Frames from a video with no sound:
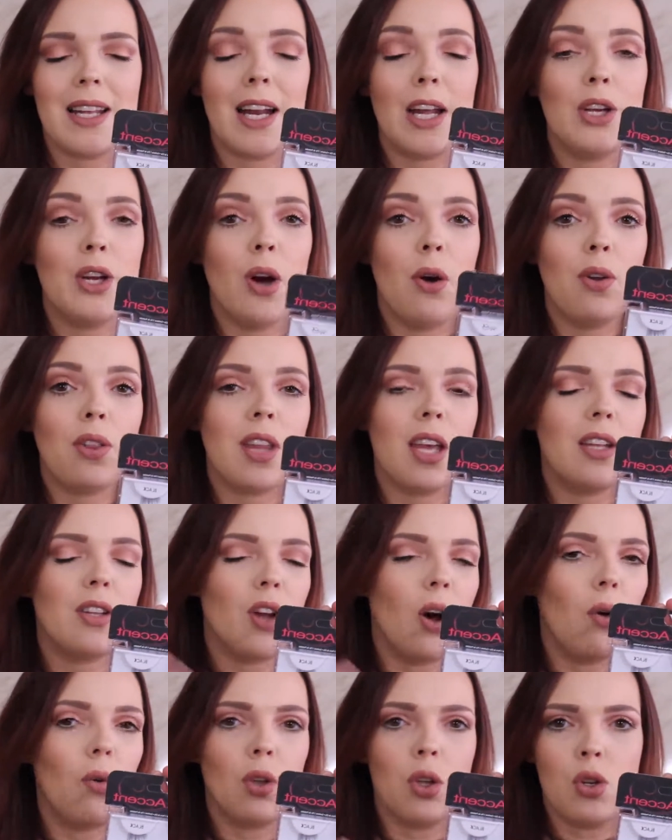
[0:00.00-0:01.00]
And I know they
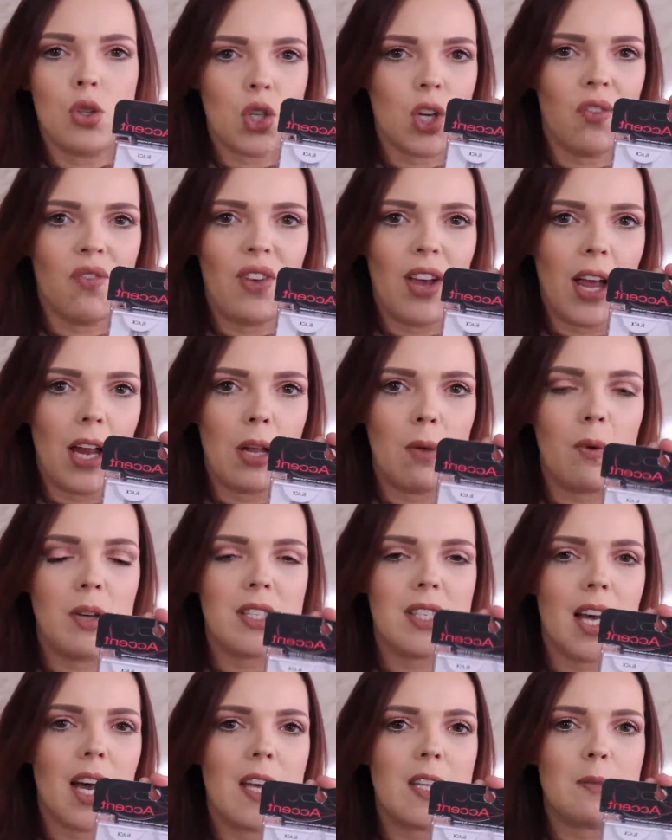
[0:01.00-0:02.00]
don't usually fit
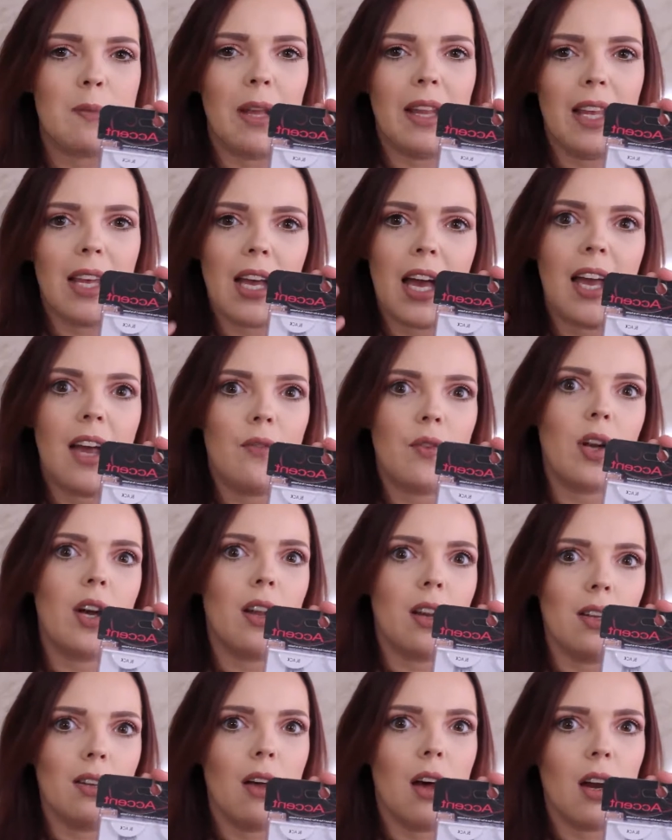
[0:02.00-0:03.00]
anyone's eyes, but like I have to
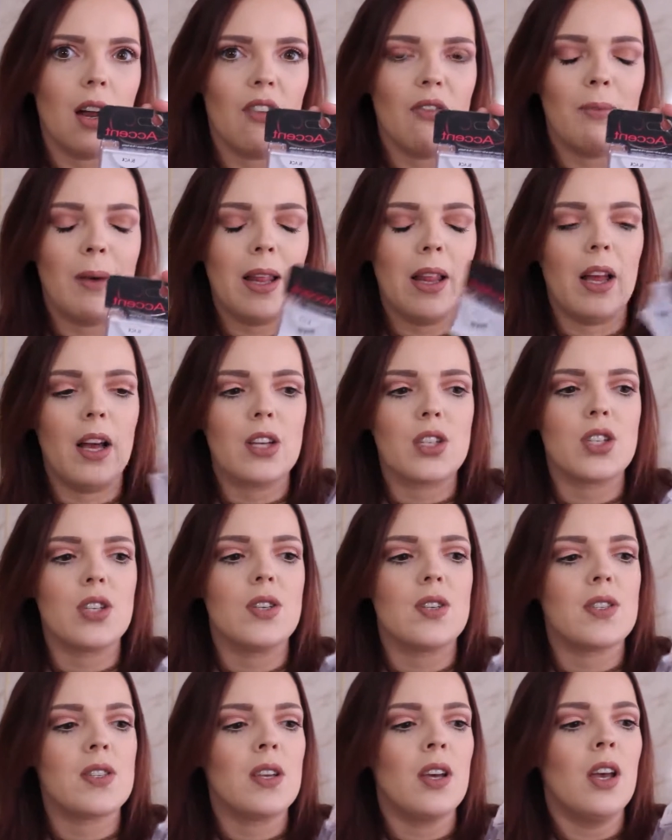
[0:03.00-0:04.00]
cut a lot off my
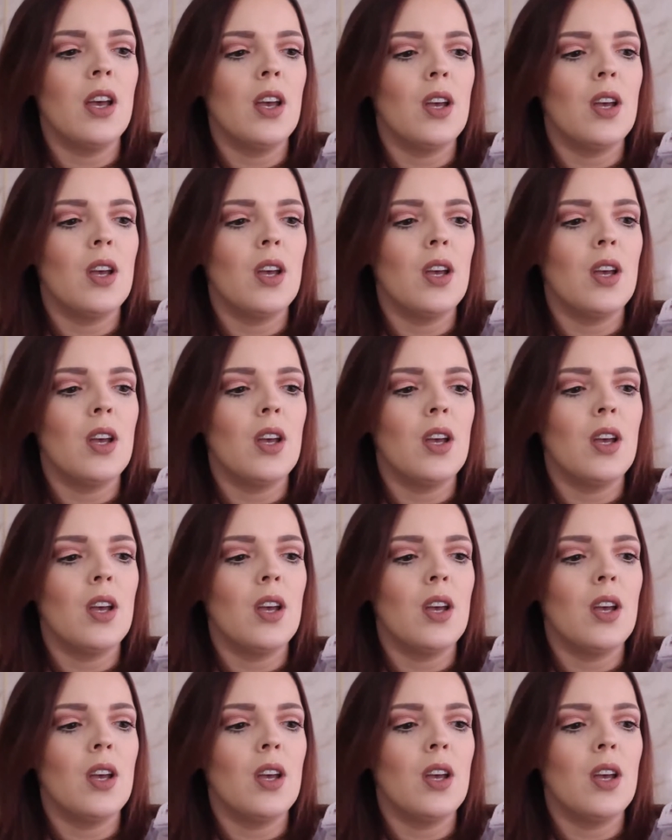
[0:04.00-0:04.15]
lashes.